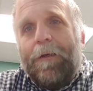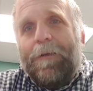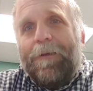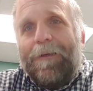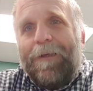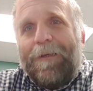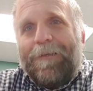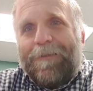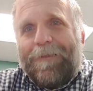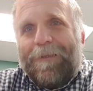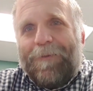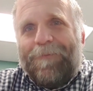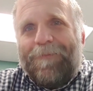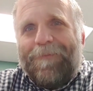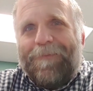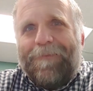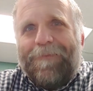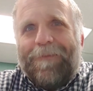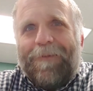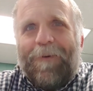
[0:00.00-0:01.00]
Listen,
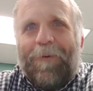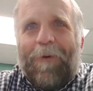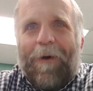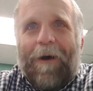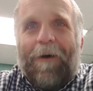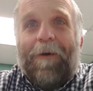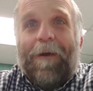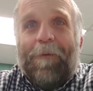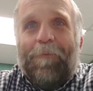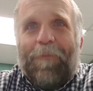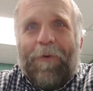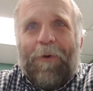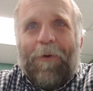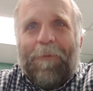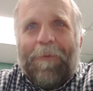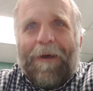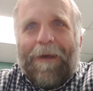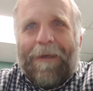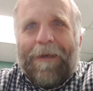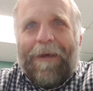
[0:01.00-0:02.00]
while I
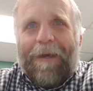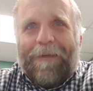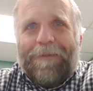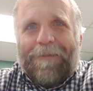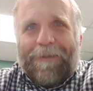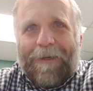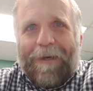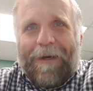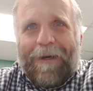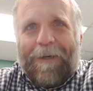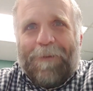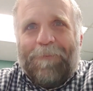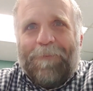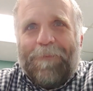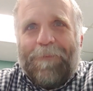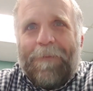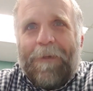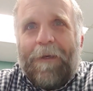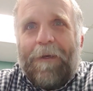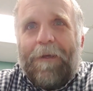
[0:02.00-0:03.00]
build my case, God,
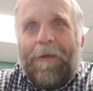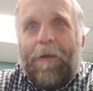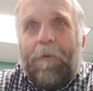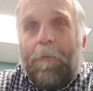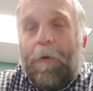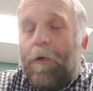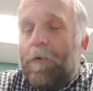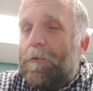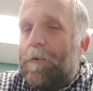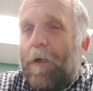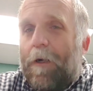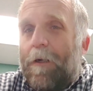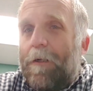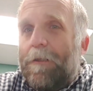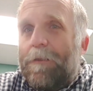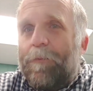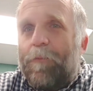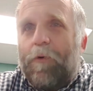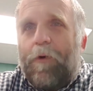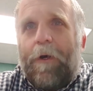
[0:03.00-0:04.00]
the most
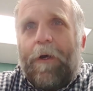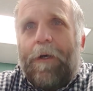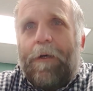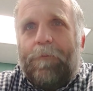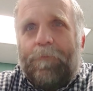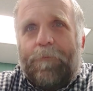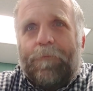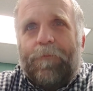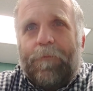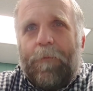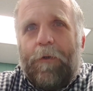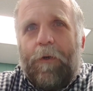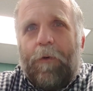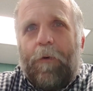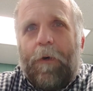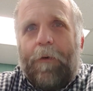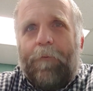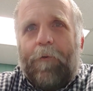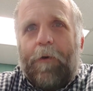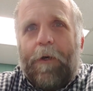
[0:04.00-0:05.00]
honest prayer
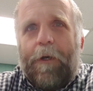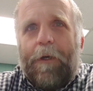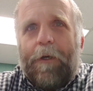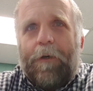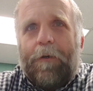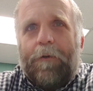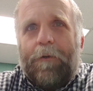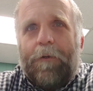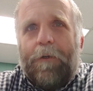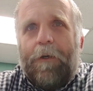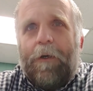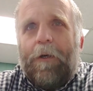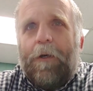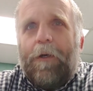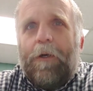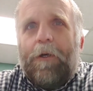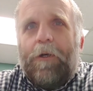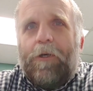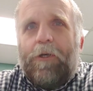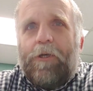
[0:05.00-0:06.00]
you'll ever hear.
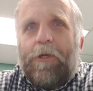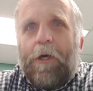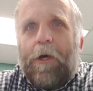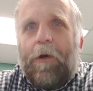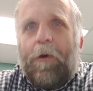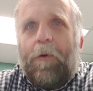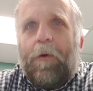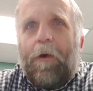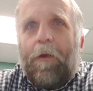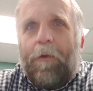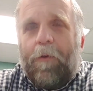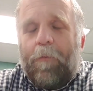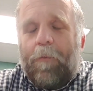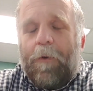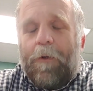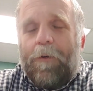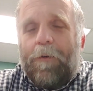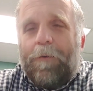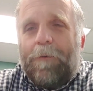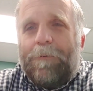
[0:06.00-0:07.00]
Show the
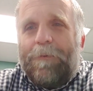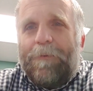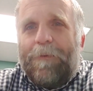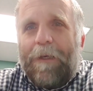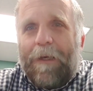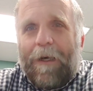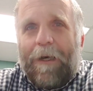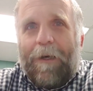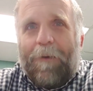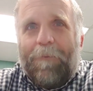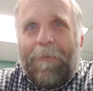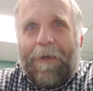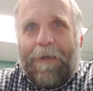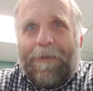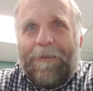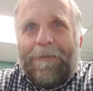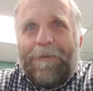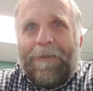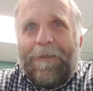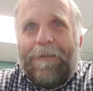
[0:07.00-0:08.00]
world I'm
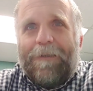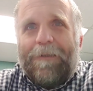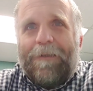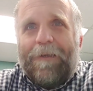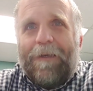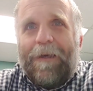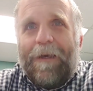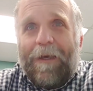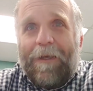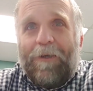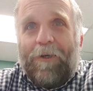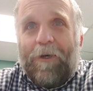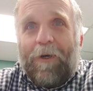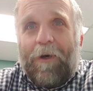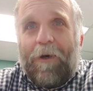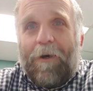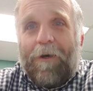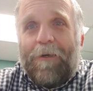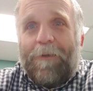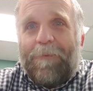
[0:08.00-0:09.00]
innocent. In your
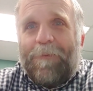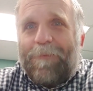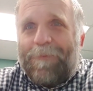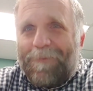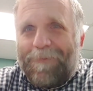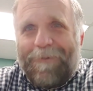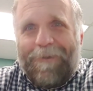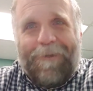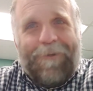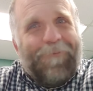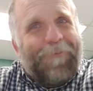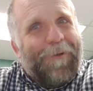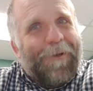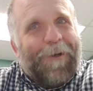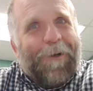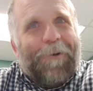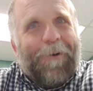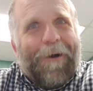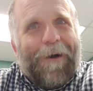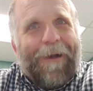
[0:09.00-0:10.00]
heart, you
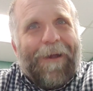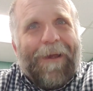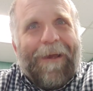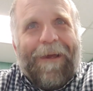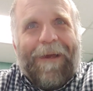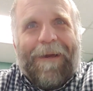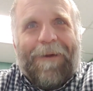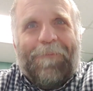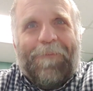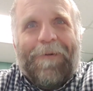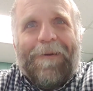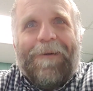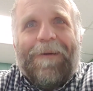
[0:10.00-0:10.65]
know I am.